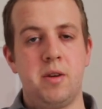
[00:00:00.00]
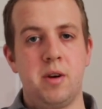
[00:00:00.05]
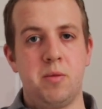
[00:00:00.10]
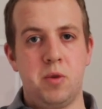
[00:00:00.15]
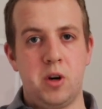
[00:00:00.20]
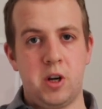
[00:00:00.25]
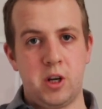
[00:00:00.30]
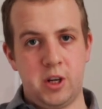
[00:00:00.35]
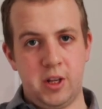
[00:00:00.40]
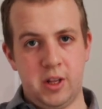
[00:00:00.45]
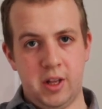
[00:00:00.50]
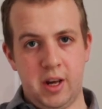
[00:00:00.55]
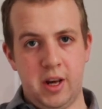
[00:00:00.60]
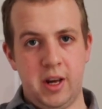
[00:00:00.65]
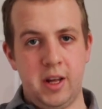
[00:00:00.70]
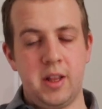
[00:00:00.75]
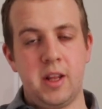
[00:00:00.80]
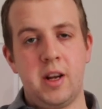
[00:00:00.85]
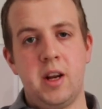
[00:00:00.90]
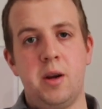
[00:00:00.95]
and whilst you're there,
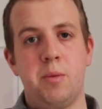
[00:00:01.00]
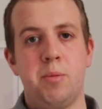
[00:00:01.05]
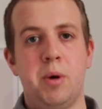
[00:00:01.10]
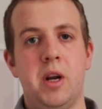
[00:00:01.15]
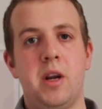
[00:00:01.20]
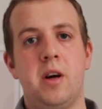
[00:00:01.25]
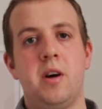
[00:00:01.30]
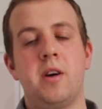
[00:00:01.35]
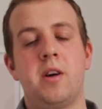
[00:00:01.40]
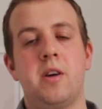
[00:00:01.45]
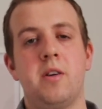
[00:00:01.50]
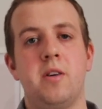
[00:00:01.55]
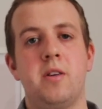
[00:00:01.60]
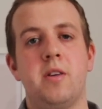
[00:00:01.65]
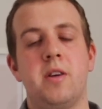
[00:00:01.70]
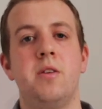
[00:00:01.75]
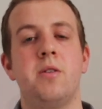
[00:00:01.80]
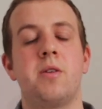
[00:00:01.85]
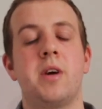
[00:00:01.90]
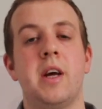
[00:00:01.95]
hit the little bell icon
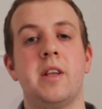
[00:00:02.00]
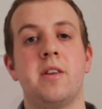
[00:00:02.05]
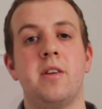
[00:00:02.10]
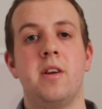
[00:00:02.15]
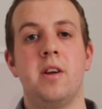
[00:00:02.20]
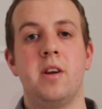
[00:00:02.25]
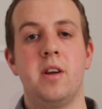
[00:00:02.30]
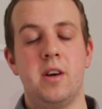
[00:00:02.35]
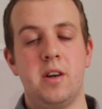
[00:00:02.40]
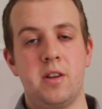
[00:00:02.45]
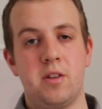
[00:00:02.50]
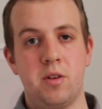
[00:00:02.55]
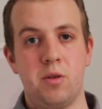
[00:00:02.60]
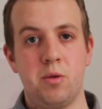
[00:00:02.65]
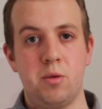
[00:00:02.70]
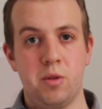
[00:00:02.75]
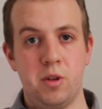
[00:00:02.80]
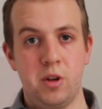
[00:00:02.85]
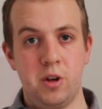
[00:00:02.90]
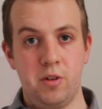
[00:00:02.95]
and you'll get an alert to
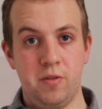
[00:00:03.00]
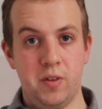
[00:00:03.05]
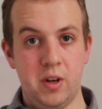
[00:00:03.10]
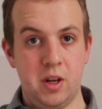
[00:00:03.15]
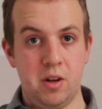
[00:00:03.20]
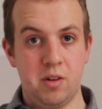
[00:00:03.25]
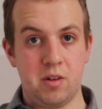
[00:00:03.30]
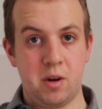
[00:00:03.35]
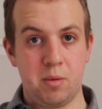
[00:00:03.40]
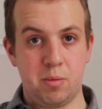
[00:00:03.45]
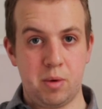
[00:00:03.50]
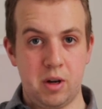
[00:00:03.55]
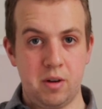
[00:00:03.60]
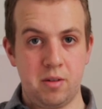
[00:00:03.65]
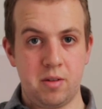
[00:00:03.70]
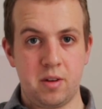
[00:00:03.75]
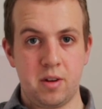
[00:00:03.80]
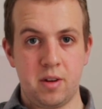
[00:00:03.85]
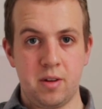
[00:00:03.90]
all the new videos I post.